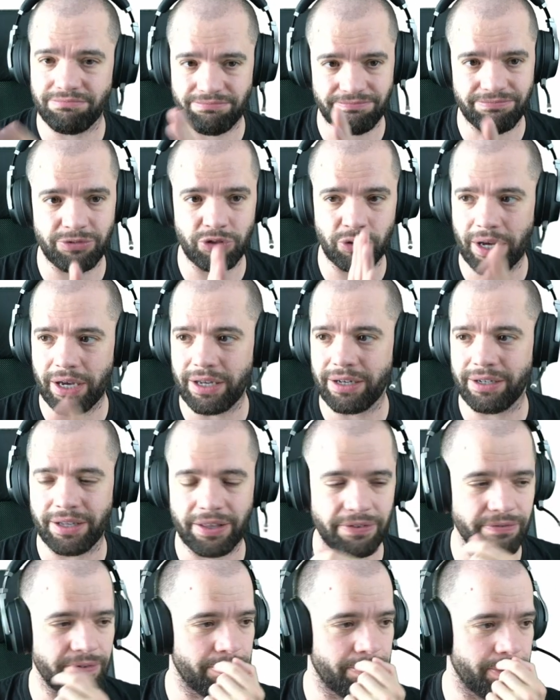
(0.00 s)
you get
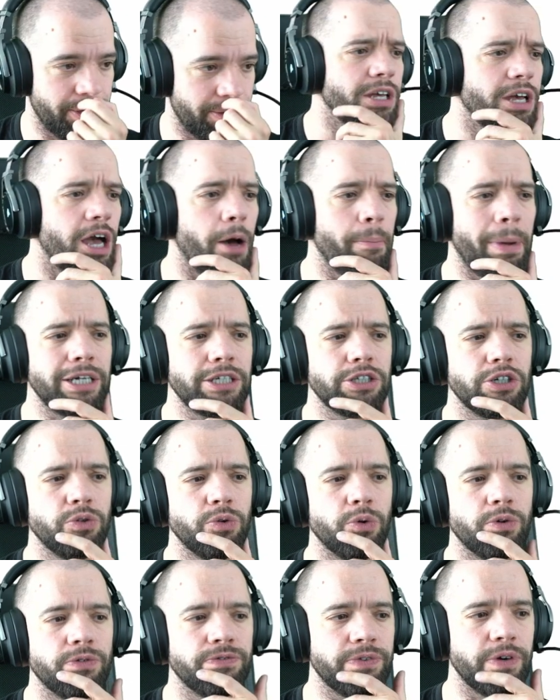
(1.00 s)
another VP. Imagine
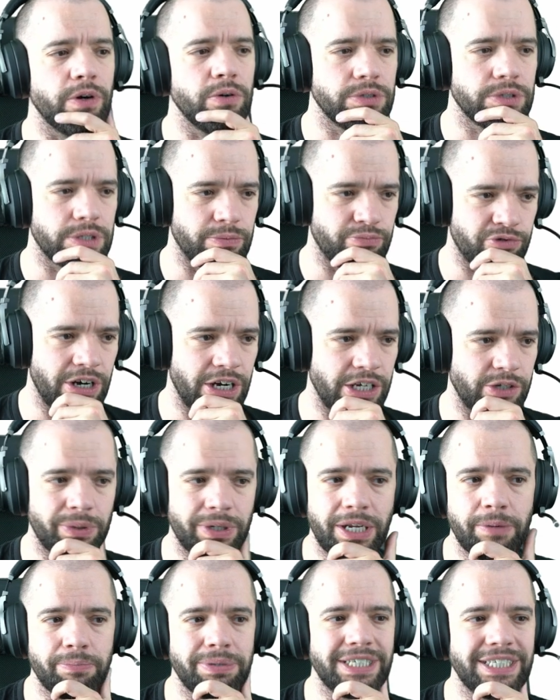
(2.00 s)
your foe's surprise
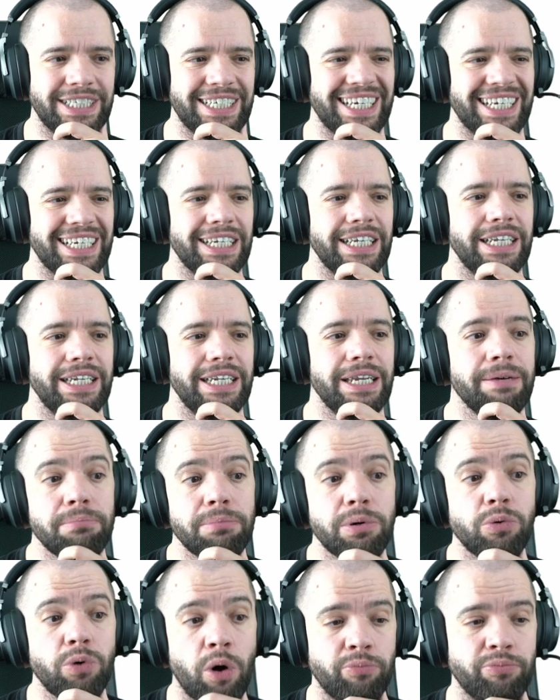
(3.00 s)
when a particularly
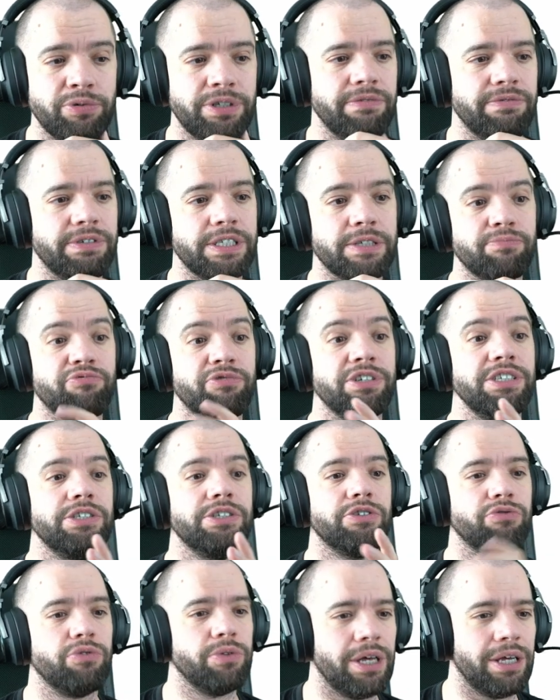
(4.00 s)
nimble operative
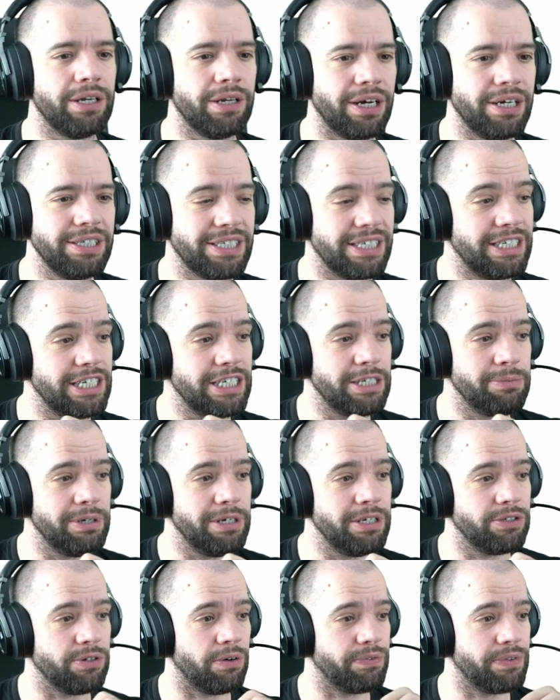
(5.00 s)
sprints through their lines and
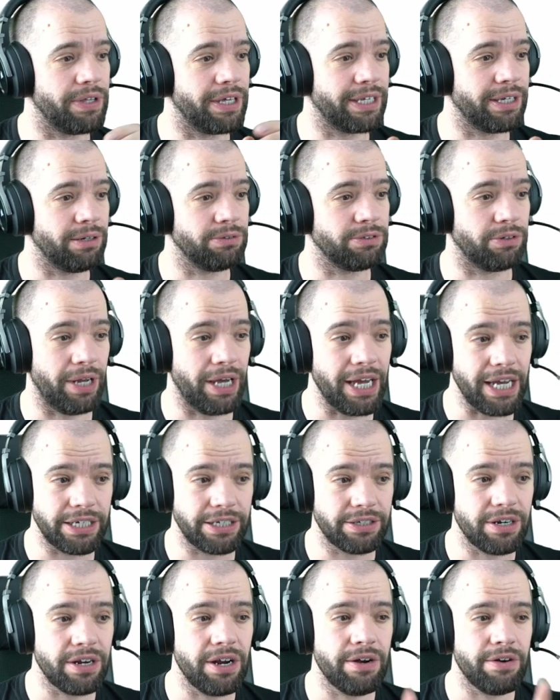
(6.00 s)
disappears off their kill zone
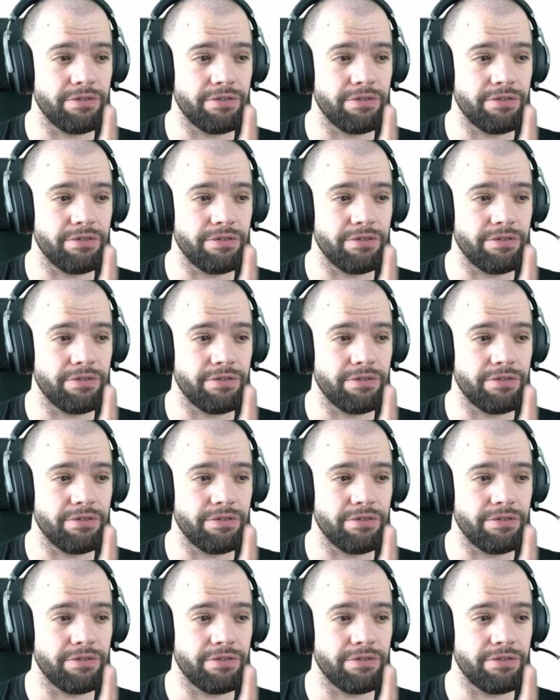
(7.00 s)
edge